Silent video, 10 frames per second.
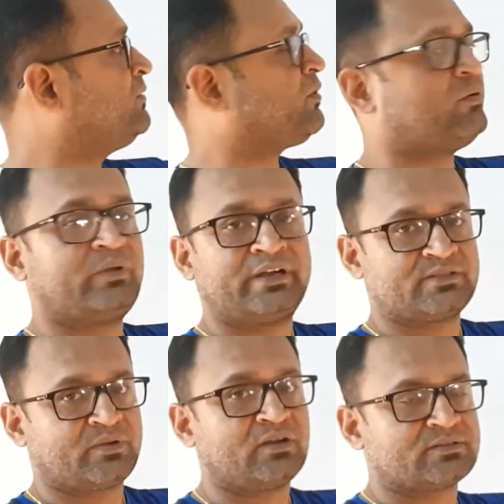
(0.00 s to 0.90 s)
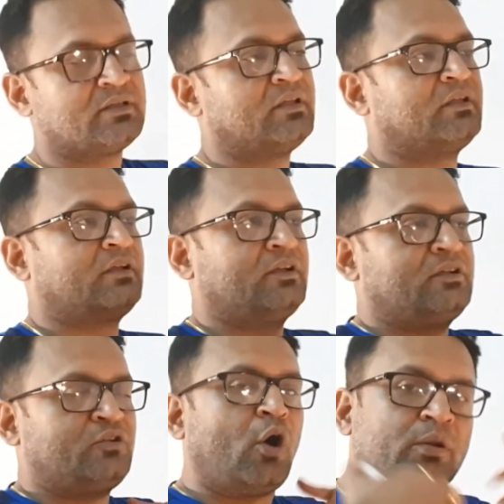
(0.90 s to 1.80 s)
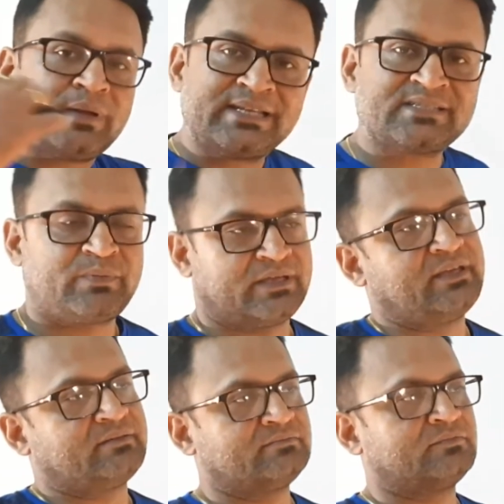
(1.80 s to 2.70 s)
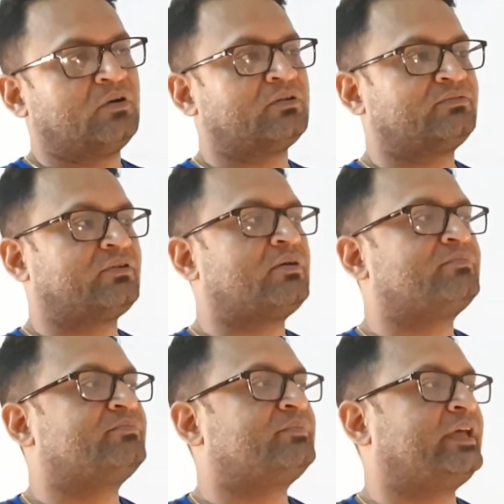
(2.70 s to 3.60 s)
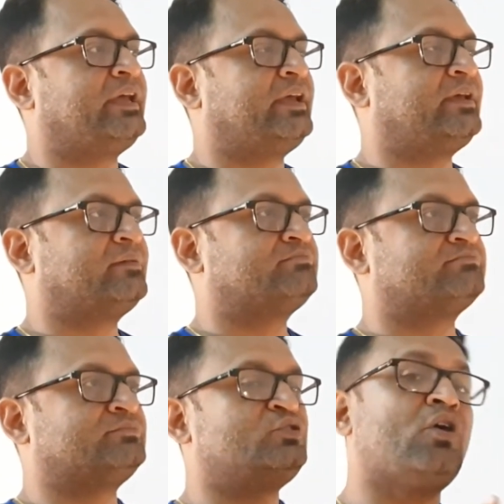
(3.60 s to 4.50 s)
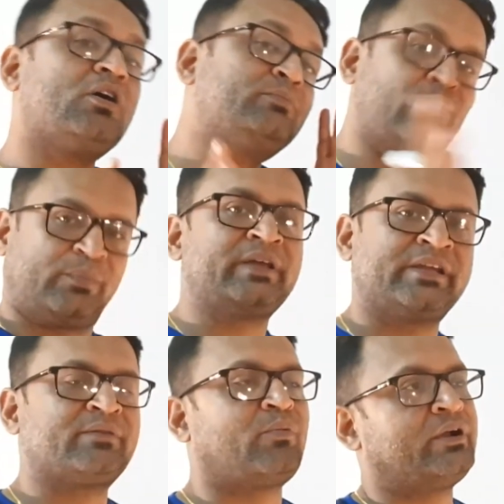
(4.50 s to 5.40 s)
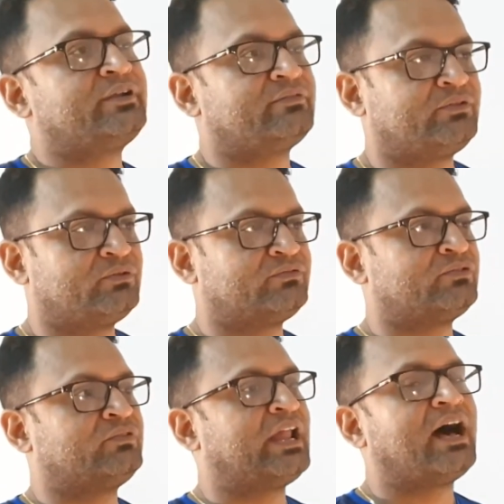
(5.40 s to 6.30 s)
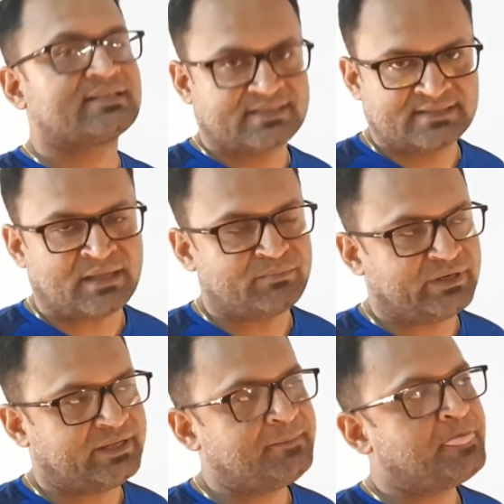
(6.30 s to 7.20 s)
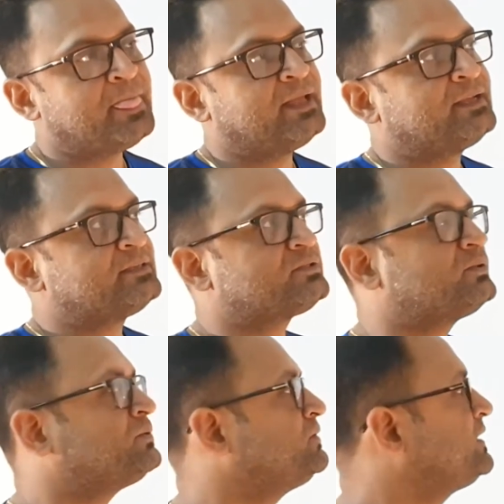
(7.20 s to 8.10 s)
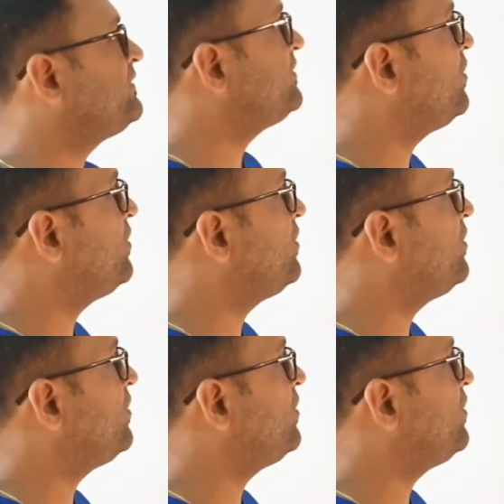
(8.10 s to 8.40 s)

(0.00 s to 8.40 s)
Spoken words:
probabilities, because normally speaking, or from a non-Popperian point of view, if you will ask somebody, so they will